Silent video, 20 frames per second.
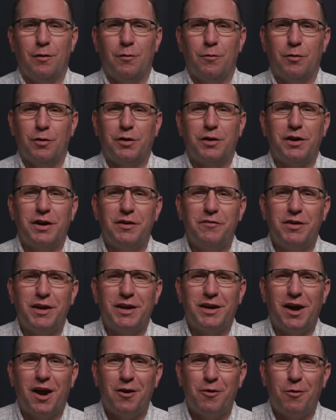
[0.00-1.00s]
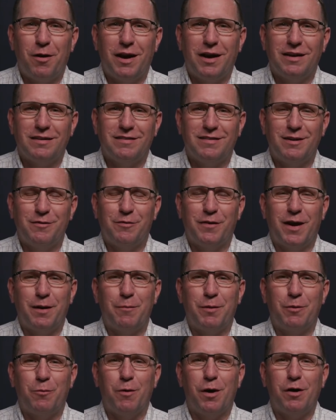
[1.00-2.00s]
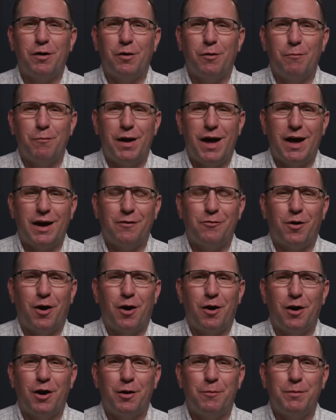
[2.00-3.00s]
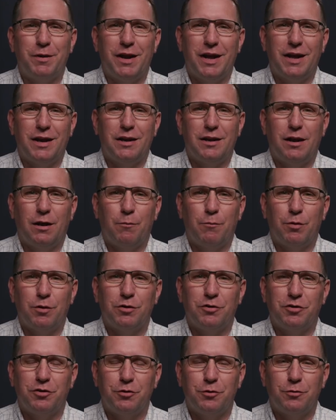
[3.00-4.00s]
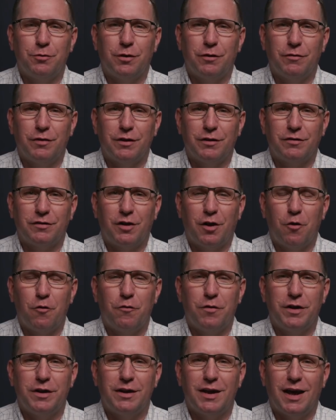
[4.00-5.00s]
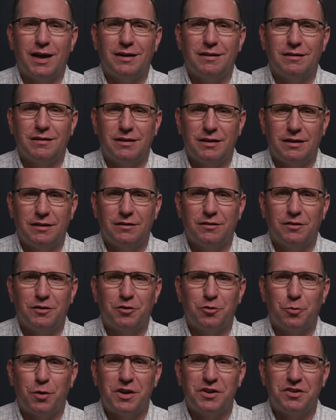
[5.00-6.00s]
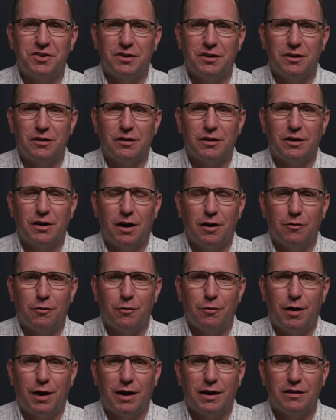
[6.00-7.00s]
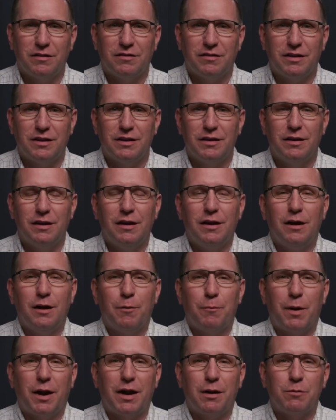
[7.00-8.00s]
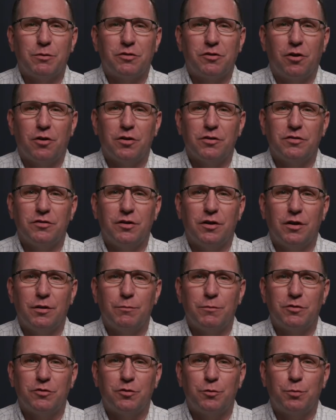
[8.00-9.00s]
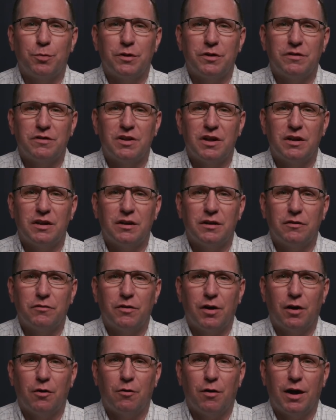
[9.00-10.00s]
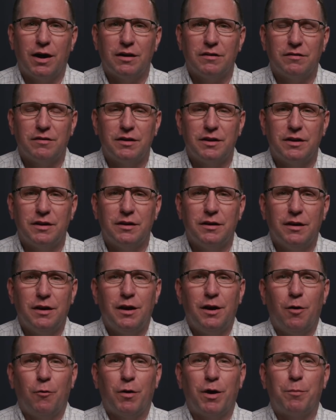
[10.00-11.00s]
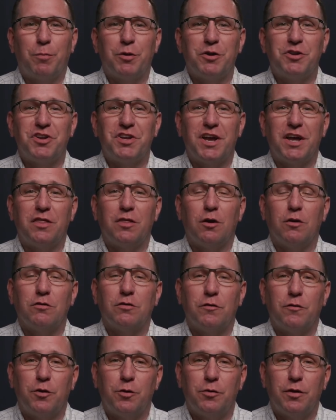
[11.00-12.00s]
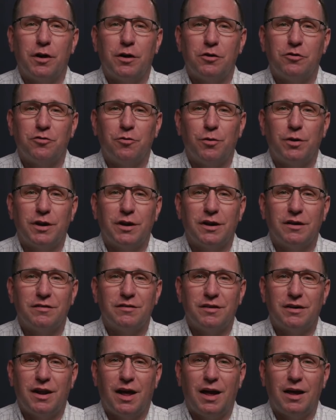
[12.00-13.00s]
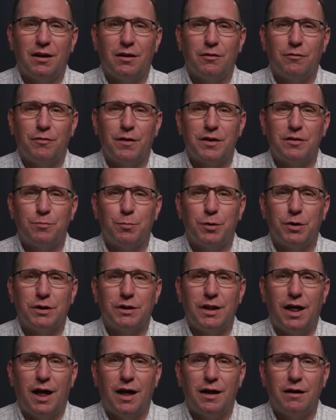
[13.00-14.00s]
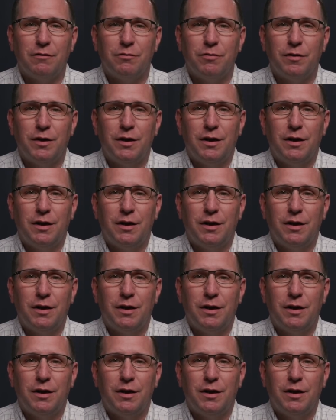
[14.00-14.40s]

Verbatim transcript: Well, good evening, Conroe ISD family. Welcome back for our update number two of this COVID 19 situation here in Conroe ISD. My name is Curtis Null. I'm the superintendent of Conroe ISD. We appreciate those of you that are joining us tonight on Facebook Live.